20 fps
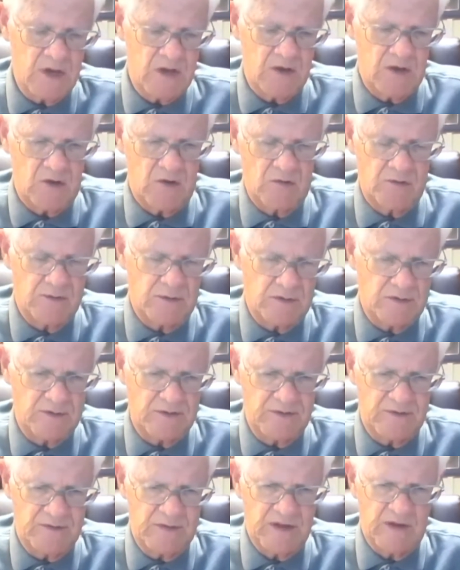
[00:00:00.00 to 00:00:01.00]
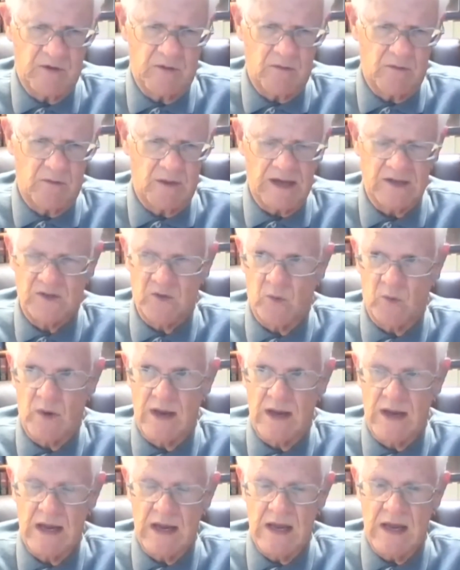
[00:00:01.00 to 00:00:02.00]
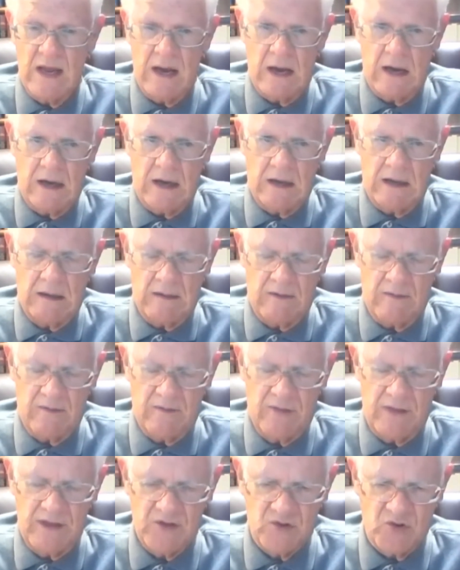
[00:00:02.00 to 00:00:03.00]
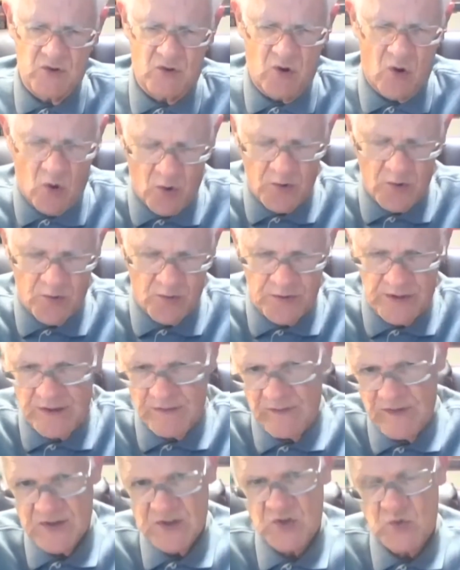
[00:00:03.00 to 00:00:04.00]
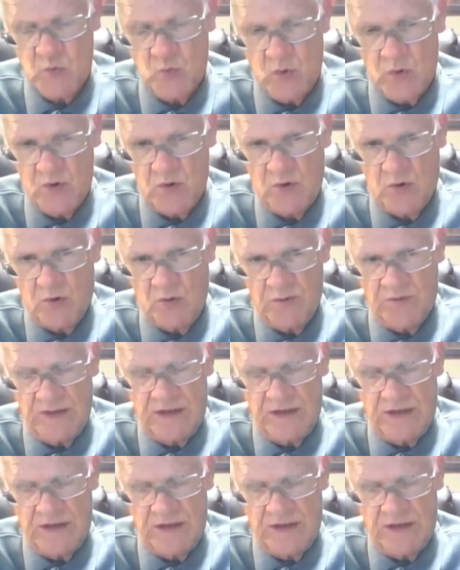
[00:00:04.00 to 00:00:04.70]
They don't like the way things are ordered in this world.